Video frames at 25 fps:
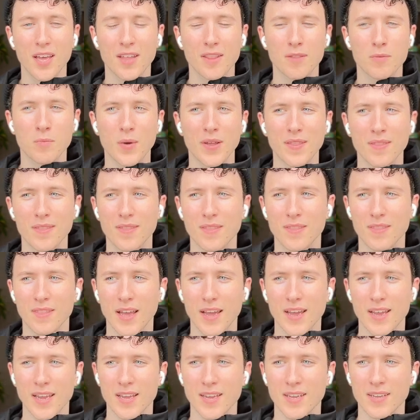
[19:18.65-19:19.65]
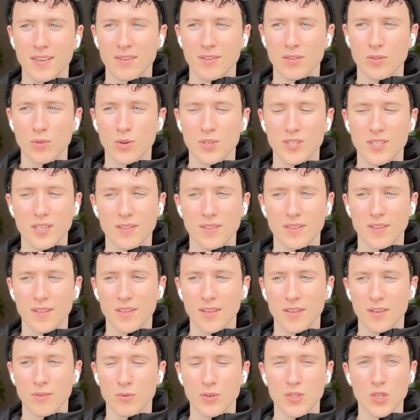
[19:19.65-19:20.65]
When they looked at
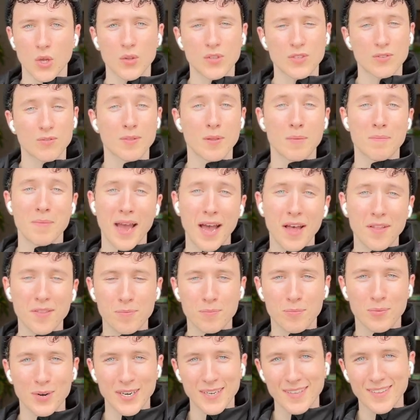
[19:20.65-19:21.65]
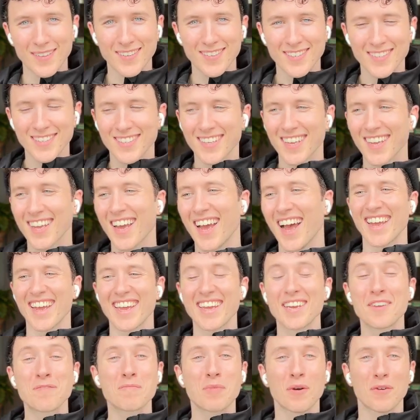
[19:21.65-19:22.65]
the results from the mouth breathers
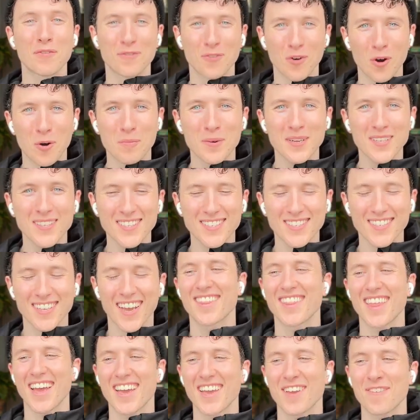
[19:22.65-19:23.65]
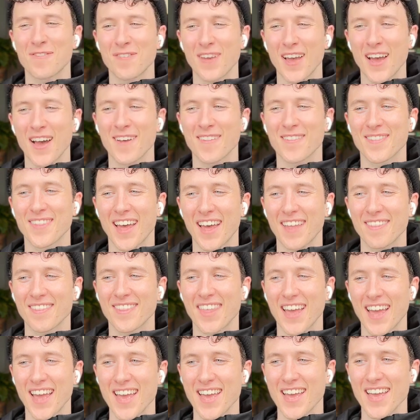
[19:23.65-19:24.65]
in performance, they found that
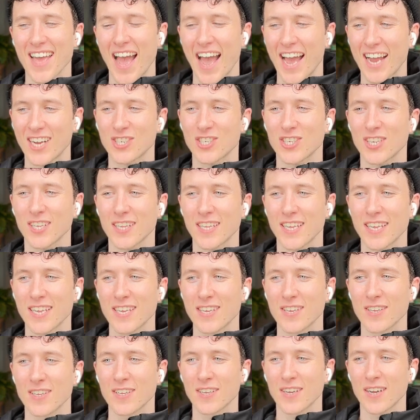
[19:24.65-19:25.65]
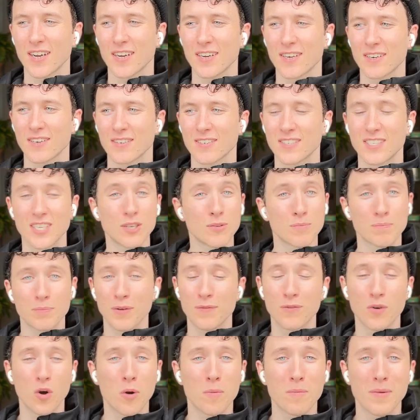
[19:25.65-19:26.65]
they actually didn't
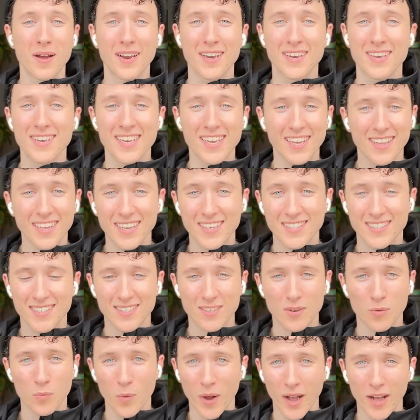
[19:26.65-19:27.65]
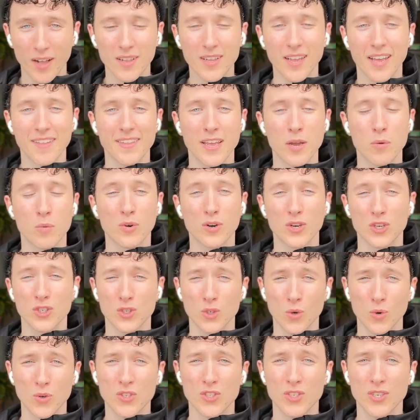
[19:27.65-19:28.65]
perform nearly as well and they were
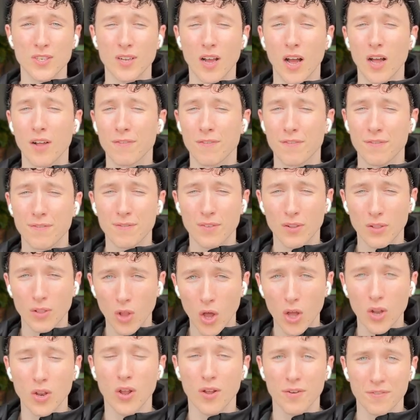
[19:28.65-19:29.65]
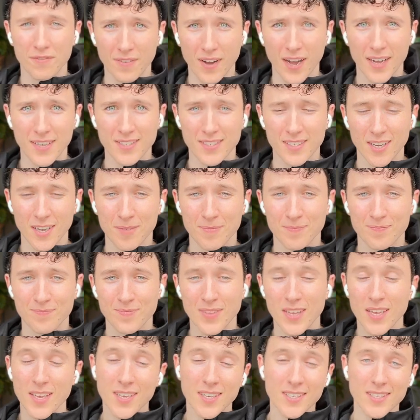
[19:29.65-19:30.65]
exhausted a lot faster.
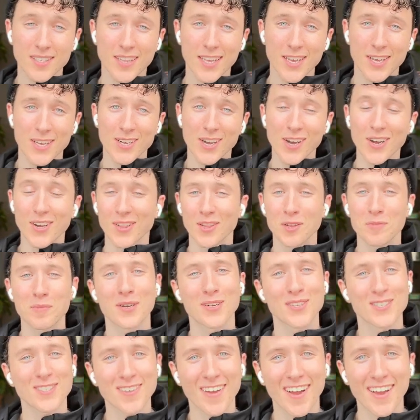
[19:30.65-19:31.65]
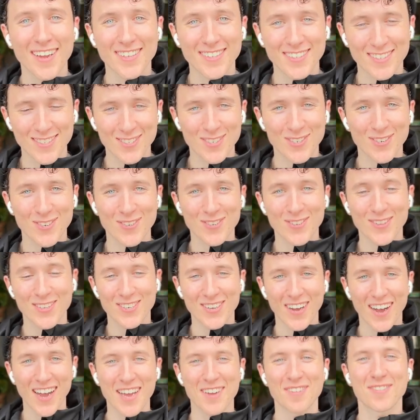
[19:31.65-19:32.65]
So there you go, a little bit of science to the
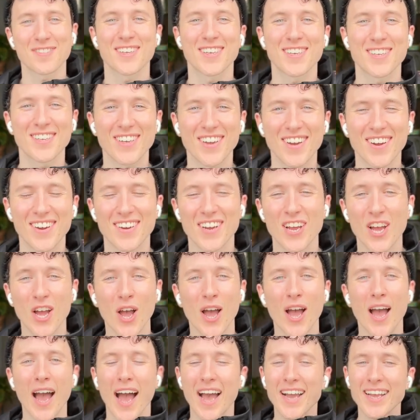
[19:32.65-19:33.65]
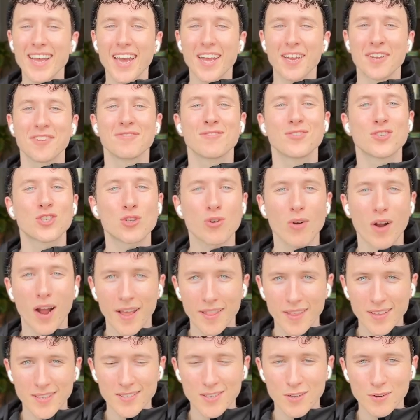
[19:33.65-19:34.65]
dive. There you go. Again, try
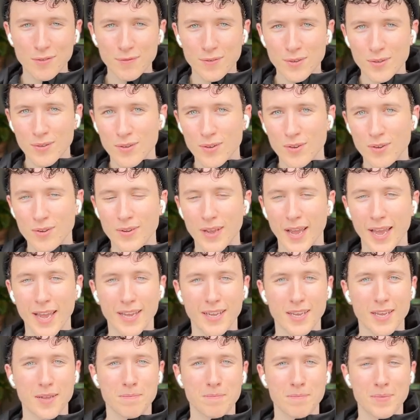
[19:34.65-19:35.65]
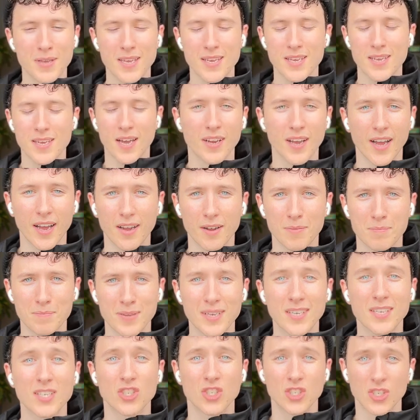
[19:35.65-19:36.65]
this on for you. It can be a
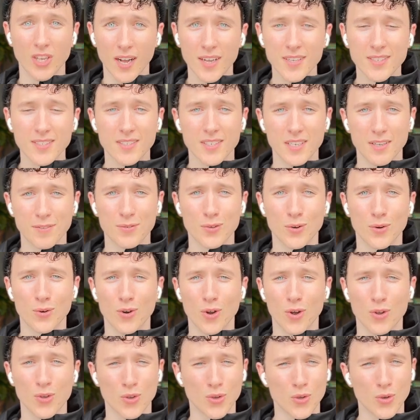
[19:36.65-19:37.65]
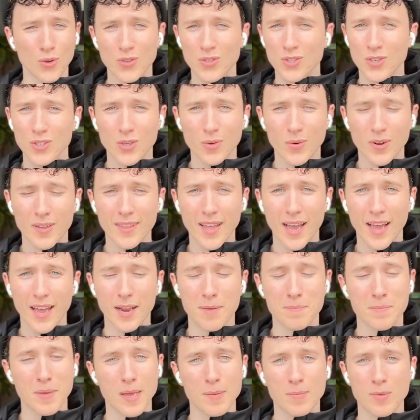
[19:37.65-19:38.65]
big adjust if you're not used to doing that,
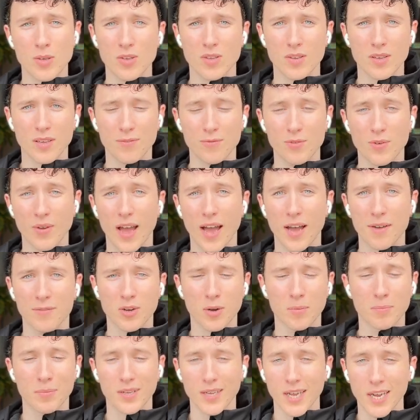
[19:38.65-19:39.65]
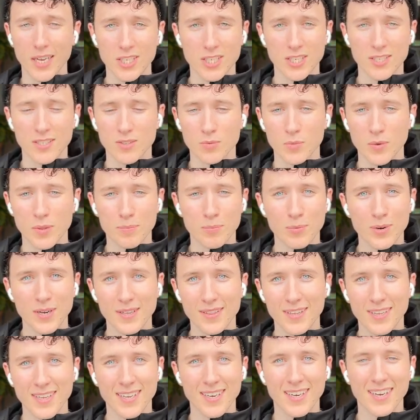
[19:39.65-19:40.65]
and maybe if you have complications with
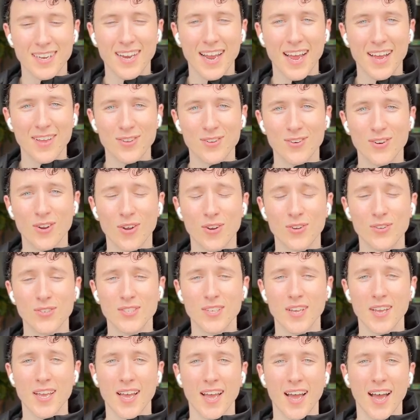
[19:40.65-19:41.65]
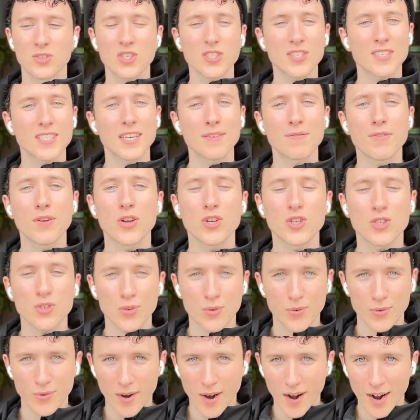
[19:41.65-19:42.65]
breathing in and out your nose, just give it a
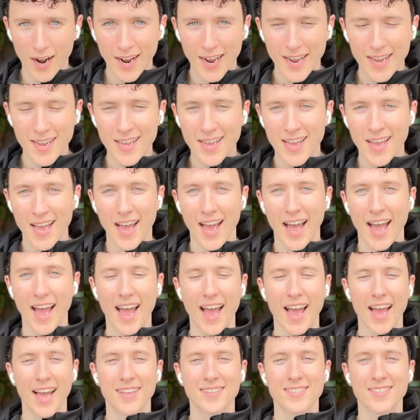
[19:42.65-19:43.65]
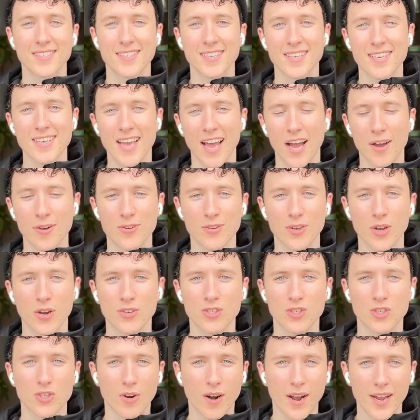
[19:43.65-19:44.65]
try and see how you go.
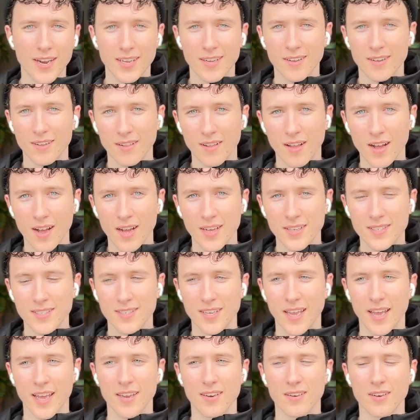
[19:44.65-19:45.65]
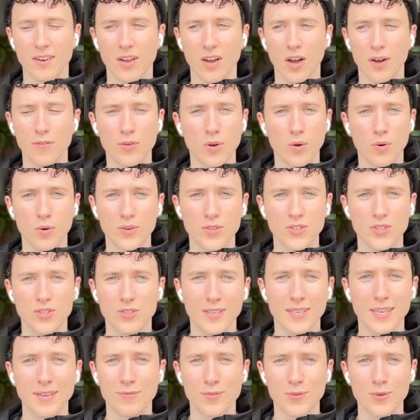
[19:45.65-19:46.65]
Try it in class, and of course,
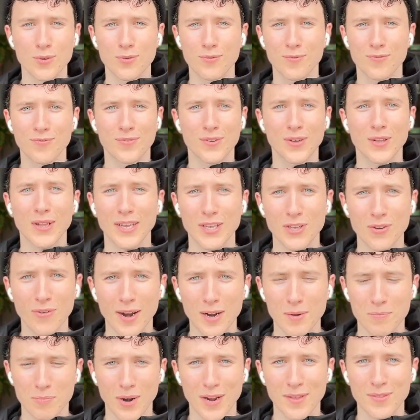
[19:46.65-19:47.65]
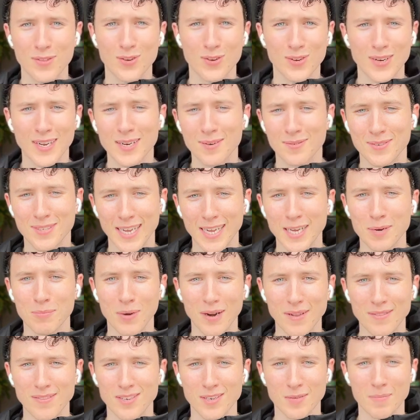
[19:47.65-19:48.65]
if you feel like you're out of breath and you need to take a
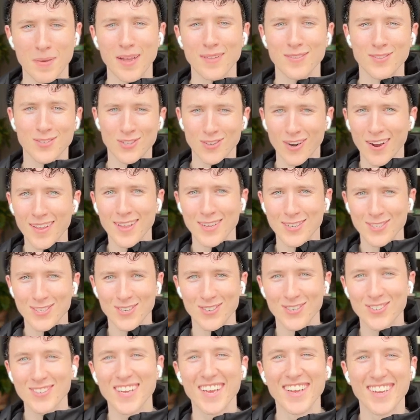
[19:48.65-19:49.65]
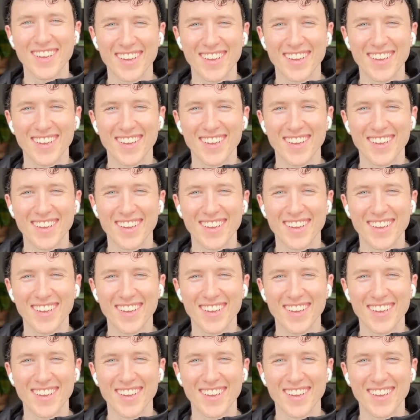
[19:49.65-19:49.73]
breath in your mouth, try that too.